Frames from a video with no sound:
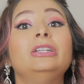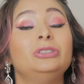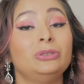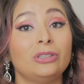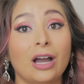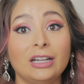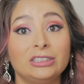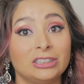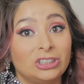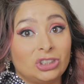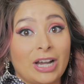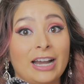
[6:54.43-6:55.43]
Do not
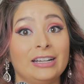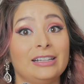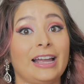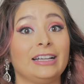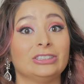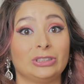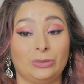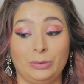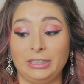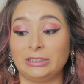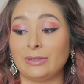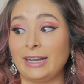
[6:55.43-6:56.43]
just try to like
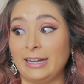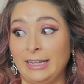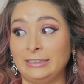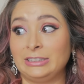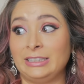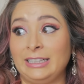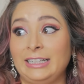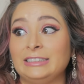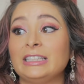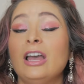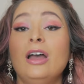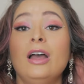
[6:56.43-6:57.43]
squeeze right into these.